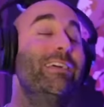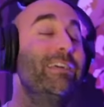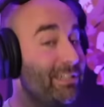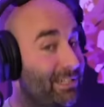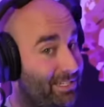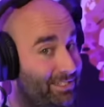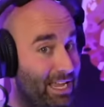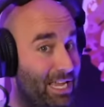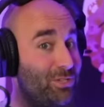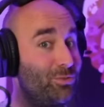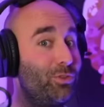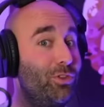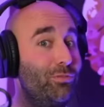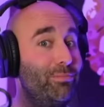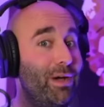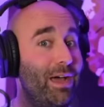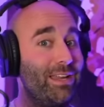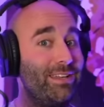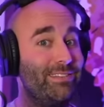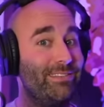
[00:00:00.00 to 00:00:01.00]
because that's where the
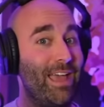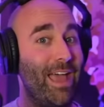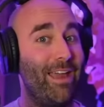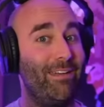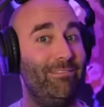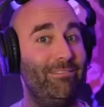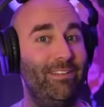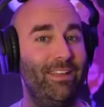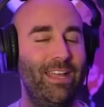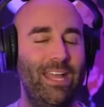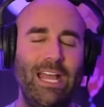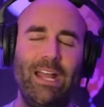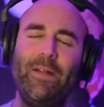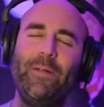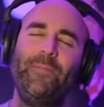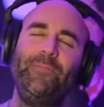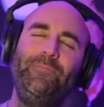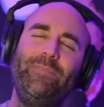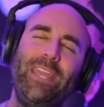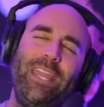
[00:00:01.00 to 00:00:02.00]
money's at.
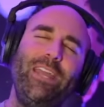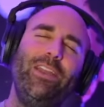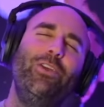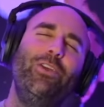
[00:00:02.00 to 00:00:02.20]
He